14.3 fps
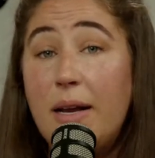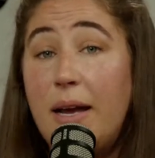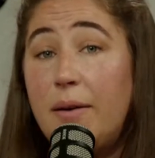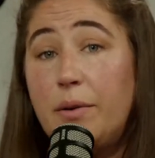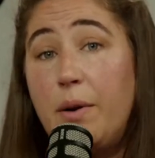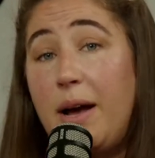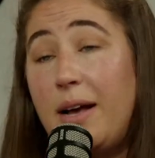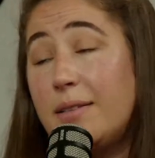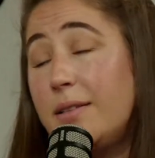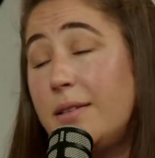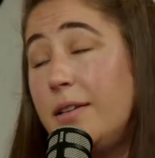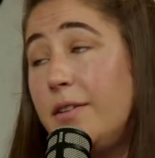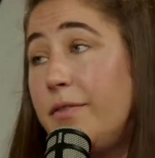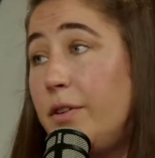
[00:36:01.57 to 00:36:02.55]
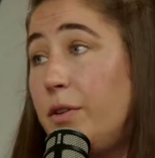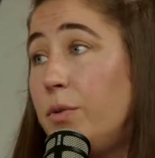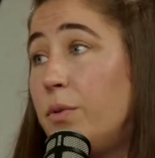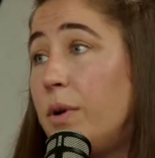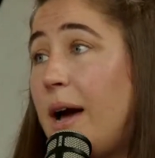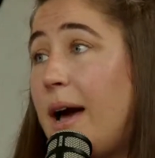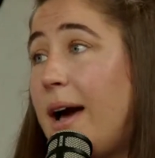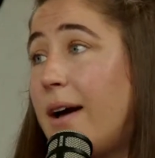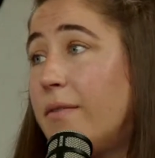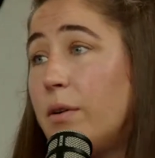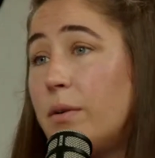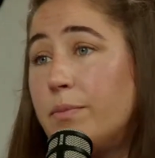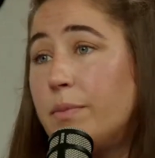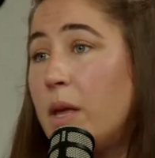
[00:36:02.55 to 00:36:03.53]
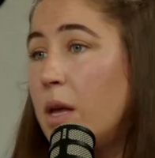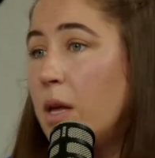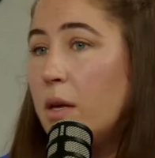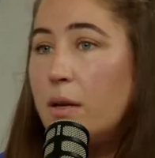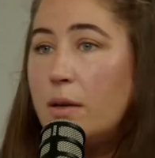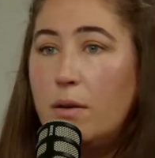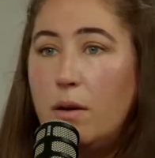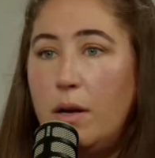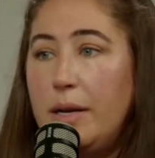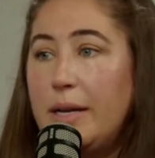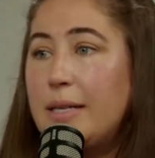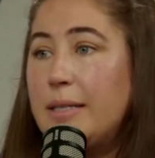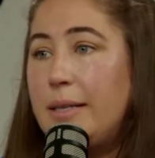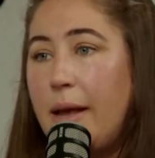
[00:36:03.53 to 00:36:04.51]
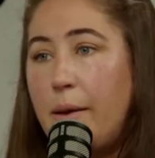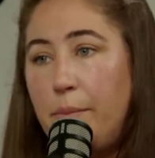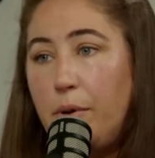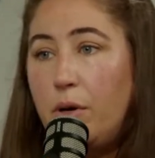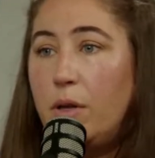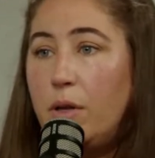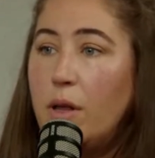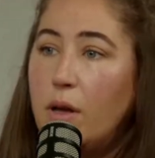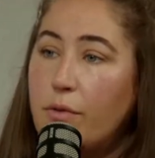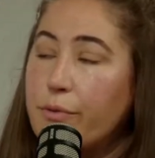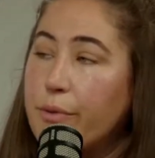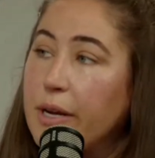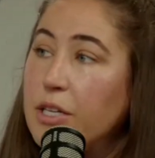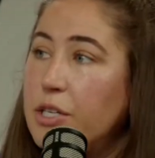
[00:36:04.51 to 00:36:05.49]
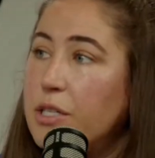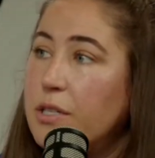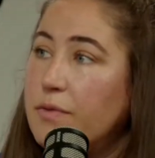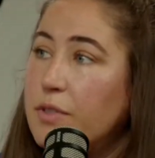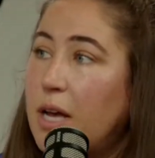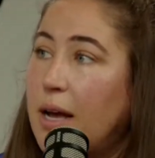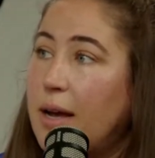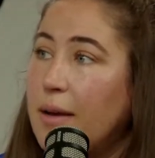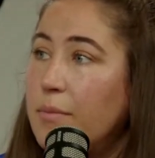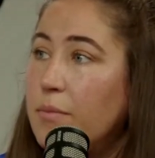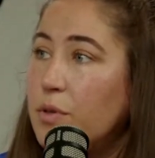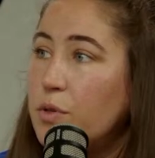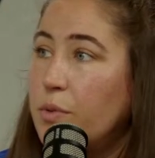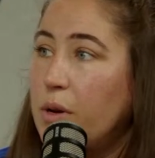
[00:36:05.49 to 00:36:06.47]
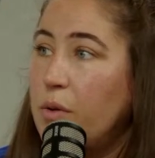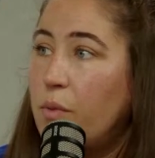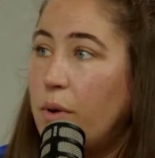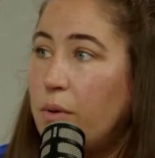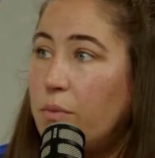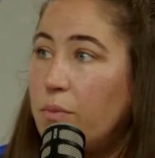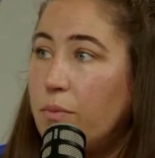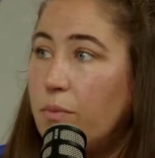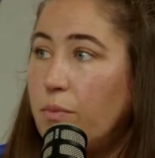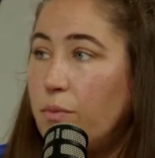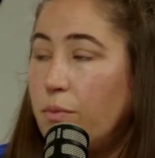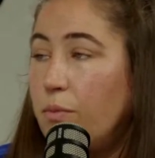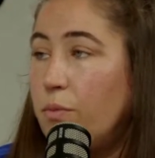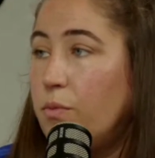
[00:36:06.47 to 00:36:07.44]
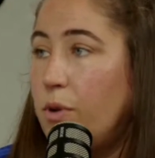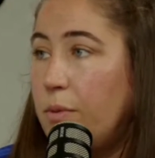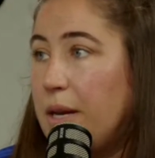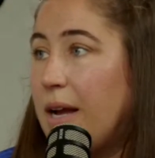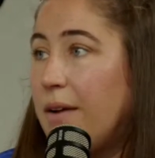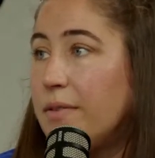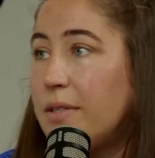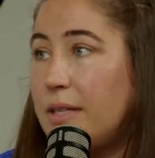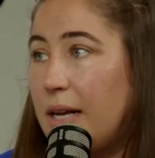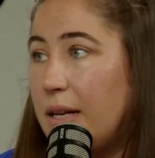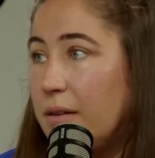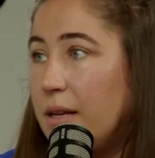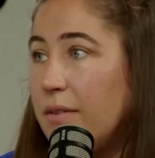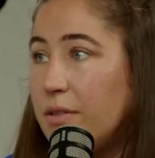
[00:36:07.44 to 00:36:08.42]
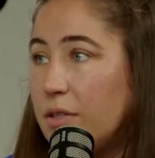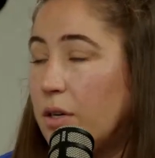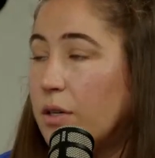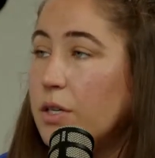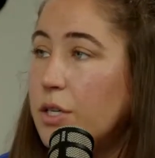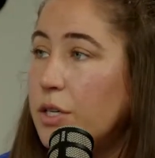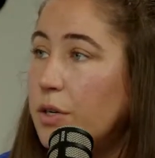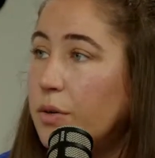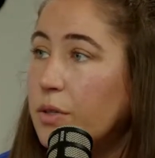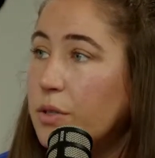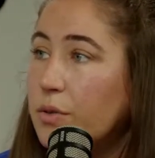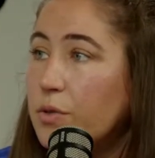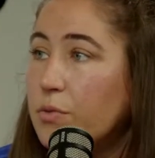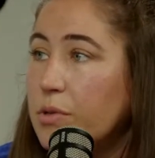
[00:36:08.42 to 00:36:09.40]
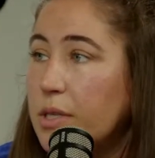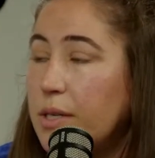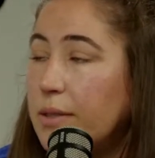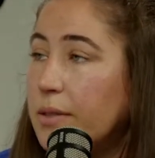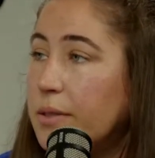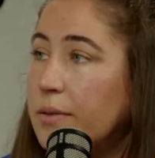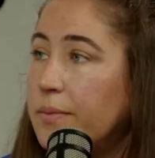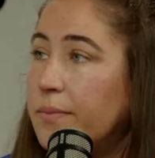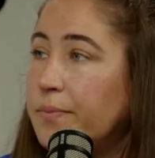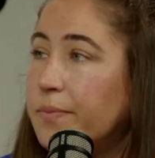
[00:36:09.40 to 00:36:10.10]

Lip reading: I don't know, Aston, if you have an example of ranges of time between when women have said they've started to notice those results?